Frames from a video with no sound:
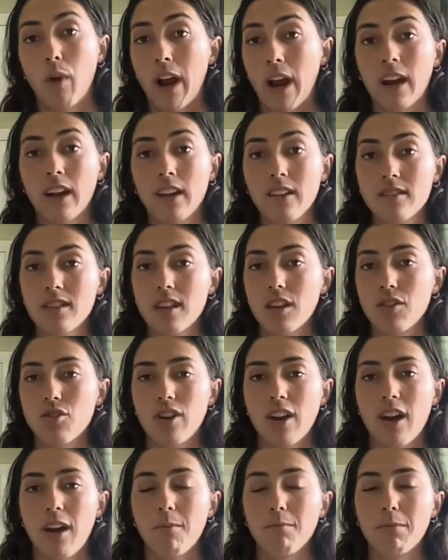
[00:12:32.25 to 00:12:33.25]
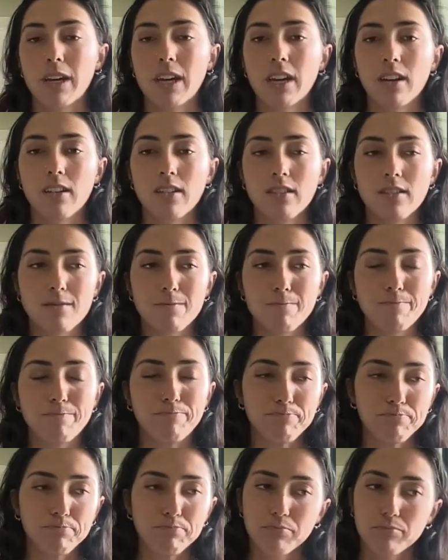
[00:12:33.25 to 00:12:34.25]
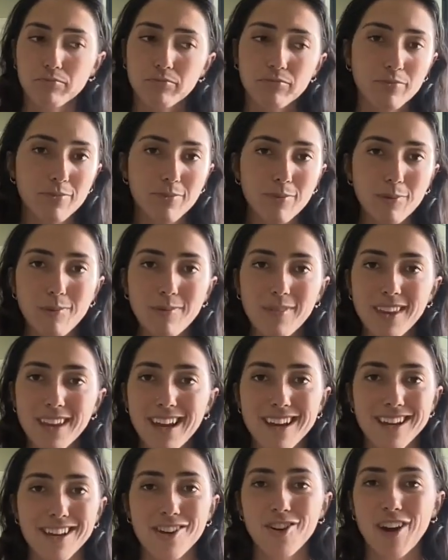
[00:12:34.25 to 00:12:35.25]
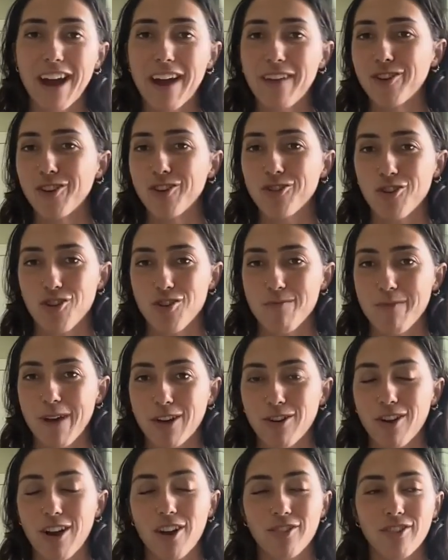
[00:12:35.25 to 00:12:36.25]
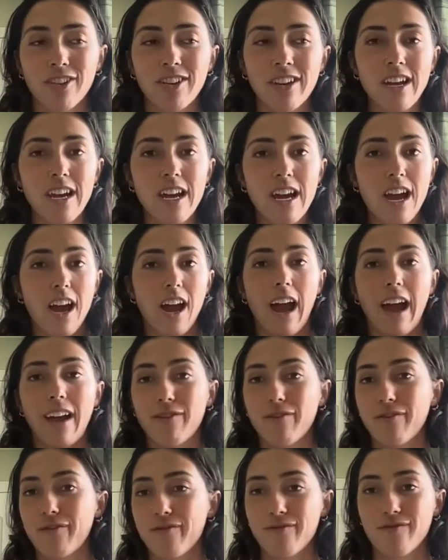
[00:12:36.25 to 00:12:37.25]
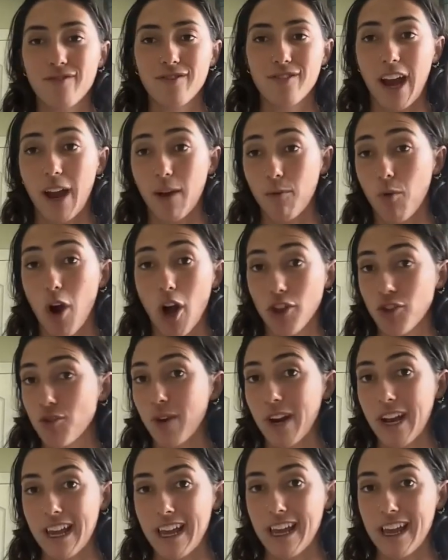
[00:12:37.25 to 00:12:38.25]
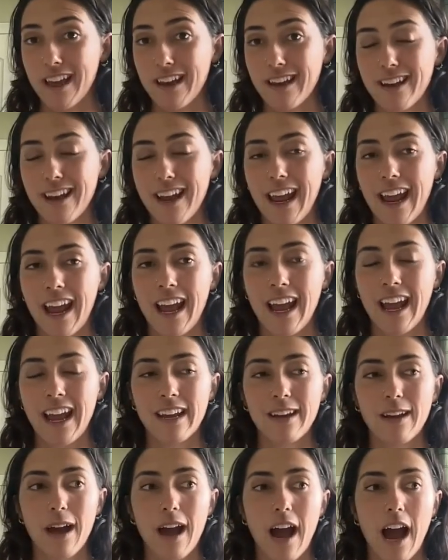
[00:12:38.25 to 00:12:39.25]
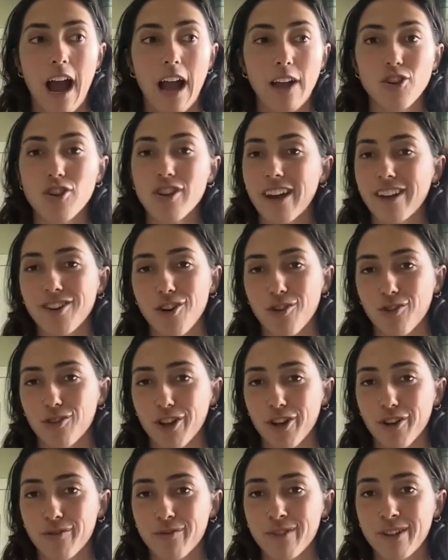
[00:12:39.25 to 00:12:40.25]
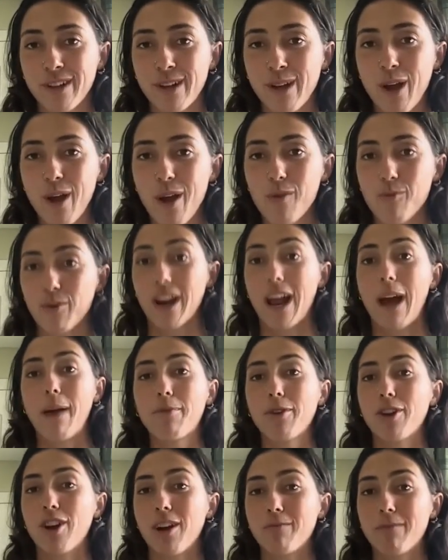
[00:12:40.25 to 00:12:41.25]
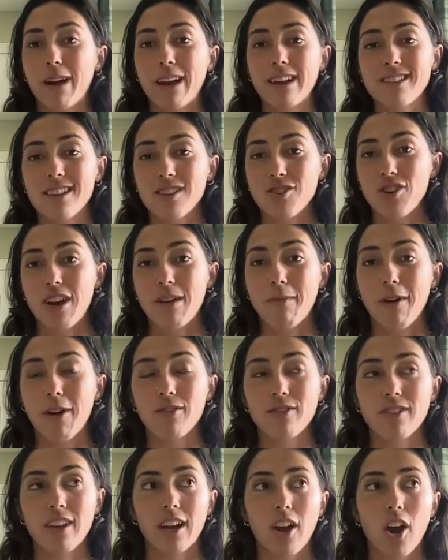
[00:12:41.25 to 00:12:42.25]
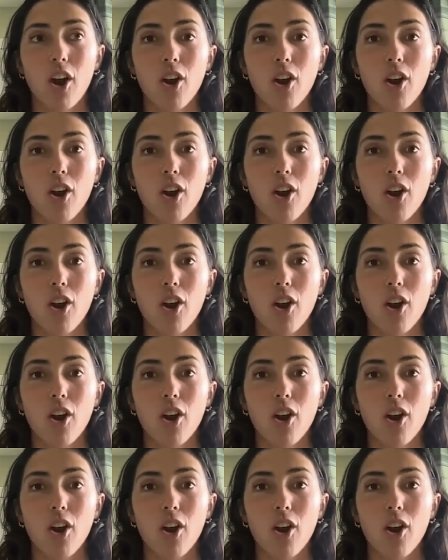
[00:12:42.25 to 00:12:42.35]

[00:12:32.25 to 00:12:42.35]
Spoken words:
wearing a CGM because, you know, I have a nutrition background. I watch what I eat, and I just had no. When I put on my CGM, I was like,